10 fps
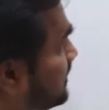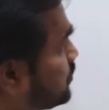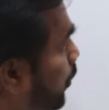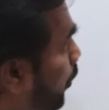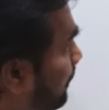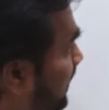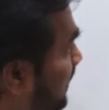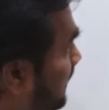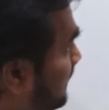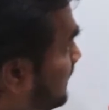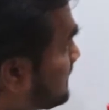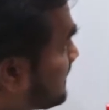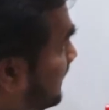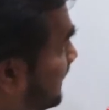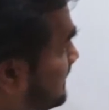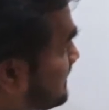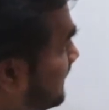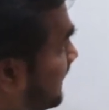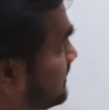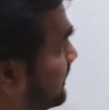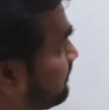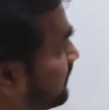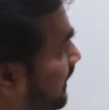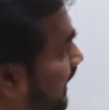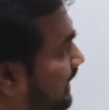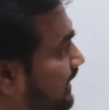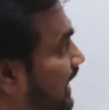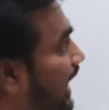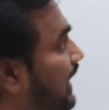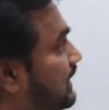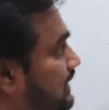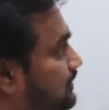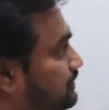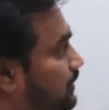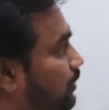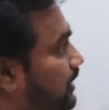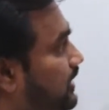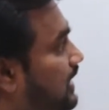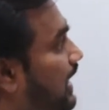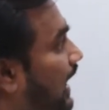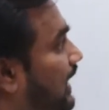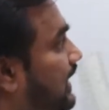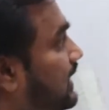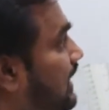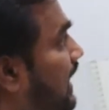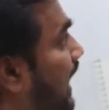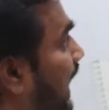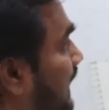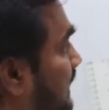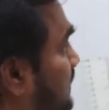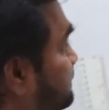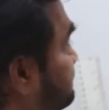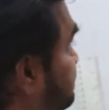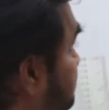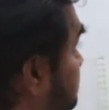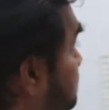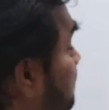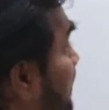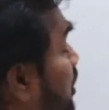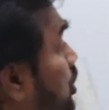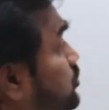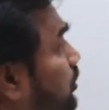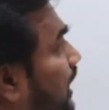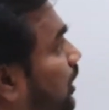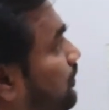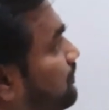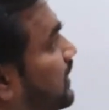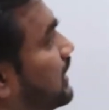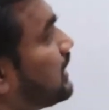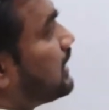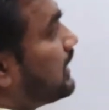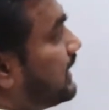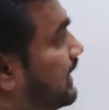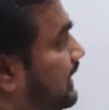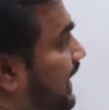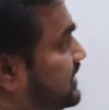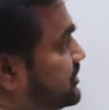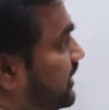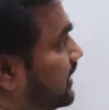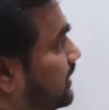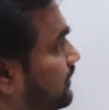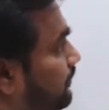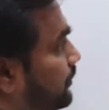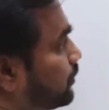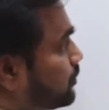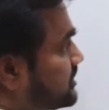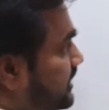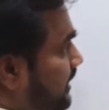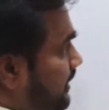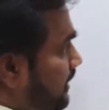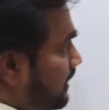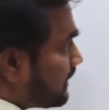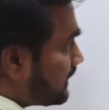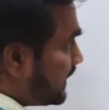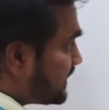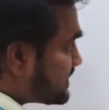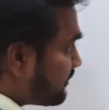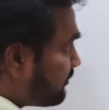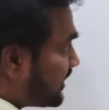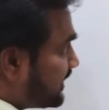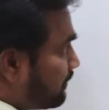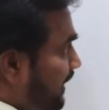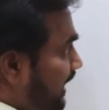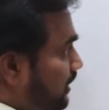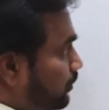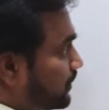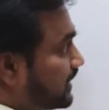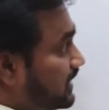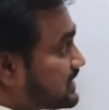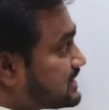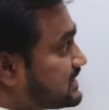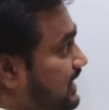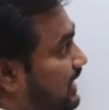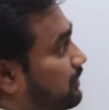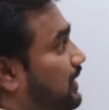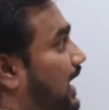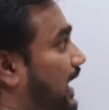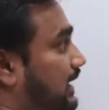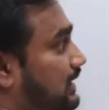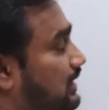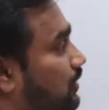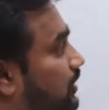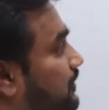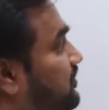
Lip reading: is OB, is incident at an angle, okay, at an angle. So now next here you could see it is reflecting back with the same angle, okay.